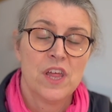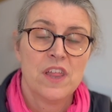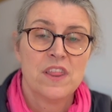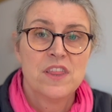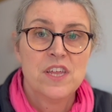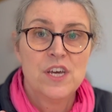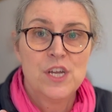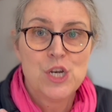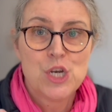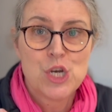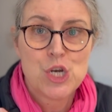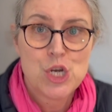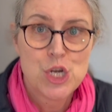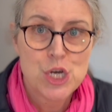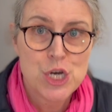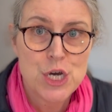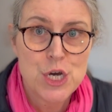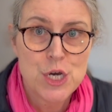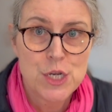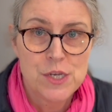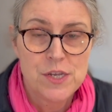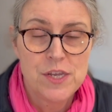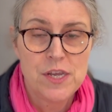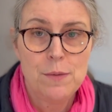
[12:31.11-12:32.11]
the
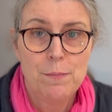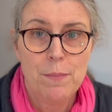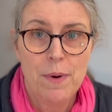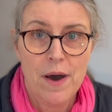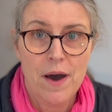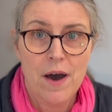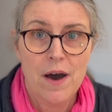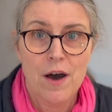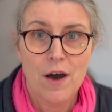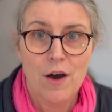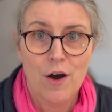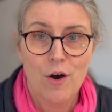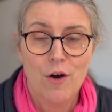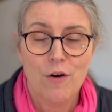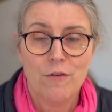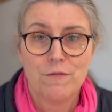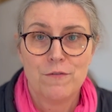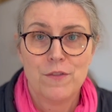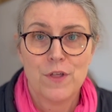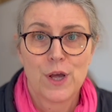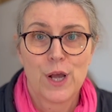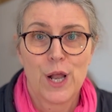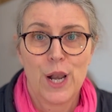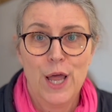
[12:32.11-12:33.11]
dirty part
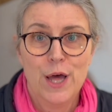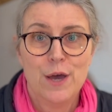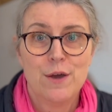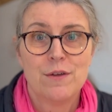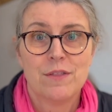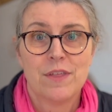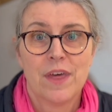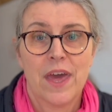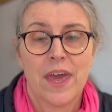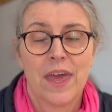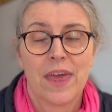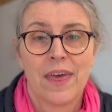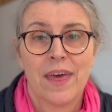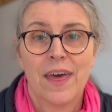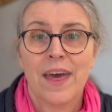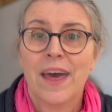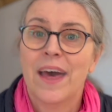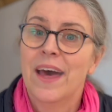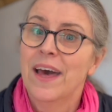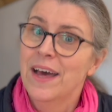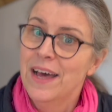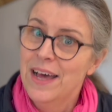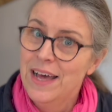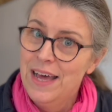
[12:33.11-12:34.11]
of the clothing.
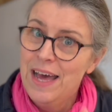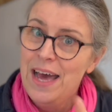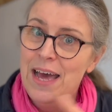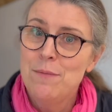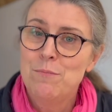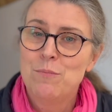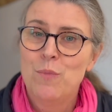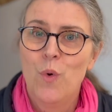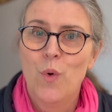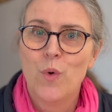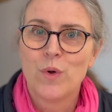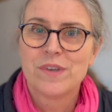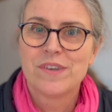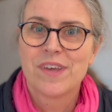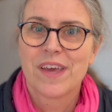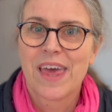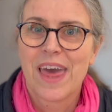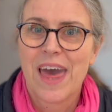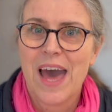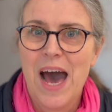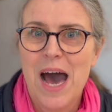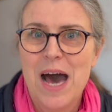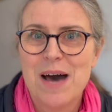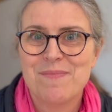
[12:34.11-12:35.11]
More to
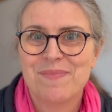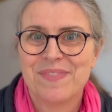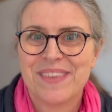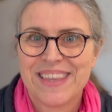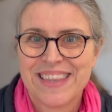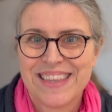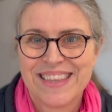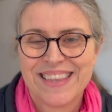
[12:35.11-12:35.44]
come.